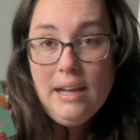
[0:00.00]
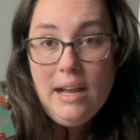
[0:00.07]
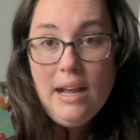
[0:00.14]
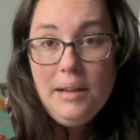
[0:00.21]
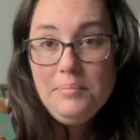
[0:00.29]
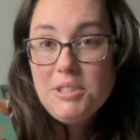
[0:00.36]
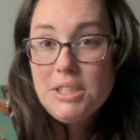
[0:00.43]

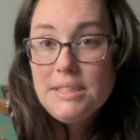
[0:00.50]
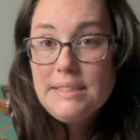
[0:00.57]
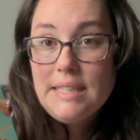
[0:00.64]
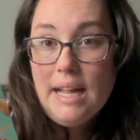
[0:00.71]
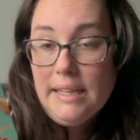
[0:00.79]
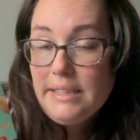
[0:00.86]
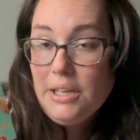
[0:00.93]
I'm just
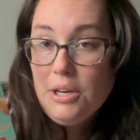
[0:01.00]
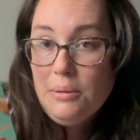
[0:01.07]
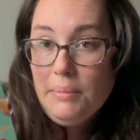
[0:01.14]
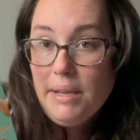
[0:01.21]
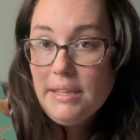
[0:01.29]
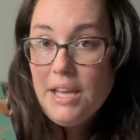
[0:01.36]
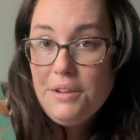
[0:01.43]
not there in
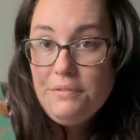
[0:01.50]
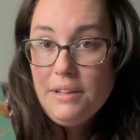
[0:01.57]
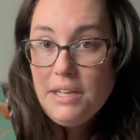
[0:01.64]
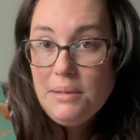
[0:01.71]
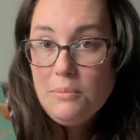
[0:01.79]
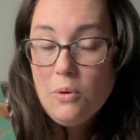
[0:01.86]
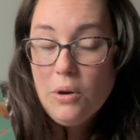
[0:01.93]
my life
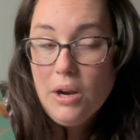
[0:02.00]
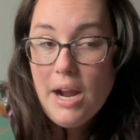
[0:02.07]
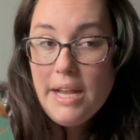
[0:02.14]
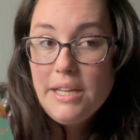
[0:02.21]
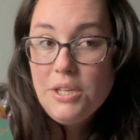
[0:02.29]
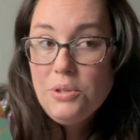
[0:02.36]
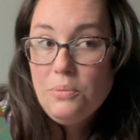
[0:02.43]
anymore. I
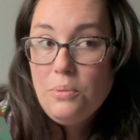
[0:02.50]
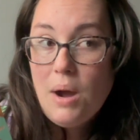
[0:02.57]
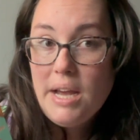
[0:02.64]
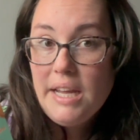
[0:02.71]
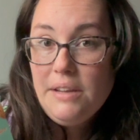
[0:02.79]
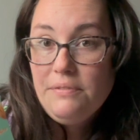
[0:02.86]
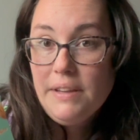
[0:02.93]
can do
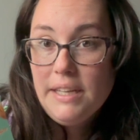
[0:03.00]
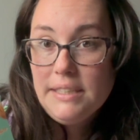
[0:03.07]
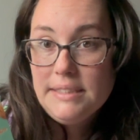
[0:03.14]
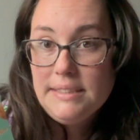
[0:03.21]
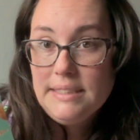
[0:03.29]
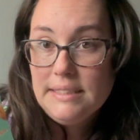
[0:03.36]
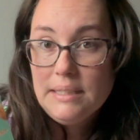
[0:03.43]
YA
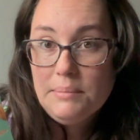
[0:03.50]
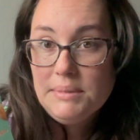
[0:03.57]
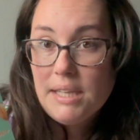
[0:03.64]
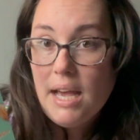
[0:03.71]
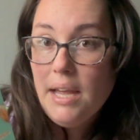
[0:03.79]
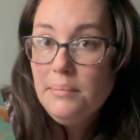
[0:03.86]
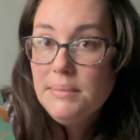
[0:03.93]
fantasy
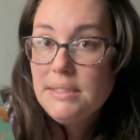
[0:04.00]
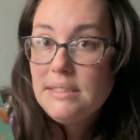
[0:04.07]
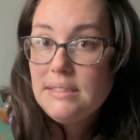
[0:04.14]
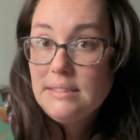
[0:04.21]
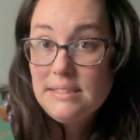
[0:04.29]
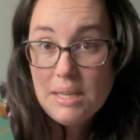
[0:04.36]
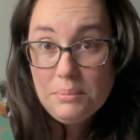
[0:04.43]

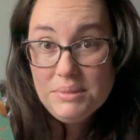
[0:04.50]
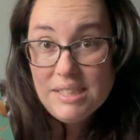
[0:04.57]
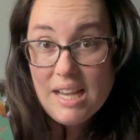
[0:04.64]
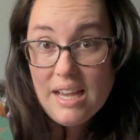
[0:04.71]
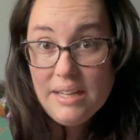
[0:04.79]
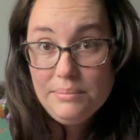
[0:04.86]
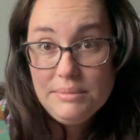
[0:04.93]

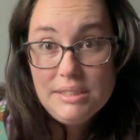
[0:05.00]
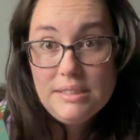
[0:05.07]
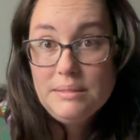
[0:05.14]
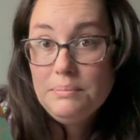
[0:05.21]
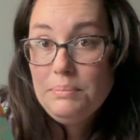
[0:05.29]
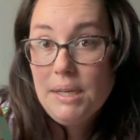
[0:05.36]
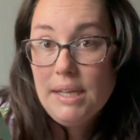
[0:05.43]
sometimes,
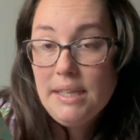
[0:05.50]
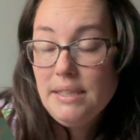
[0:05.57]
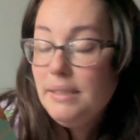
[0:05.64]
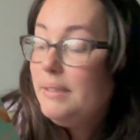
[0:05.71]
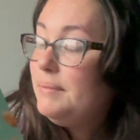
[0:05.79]
but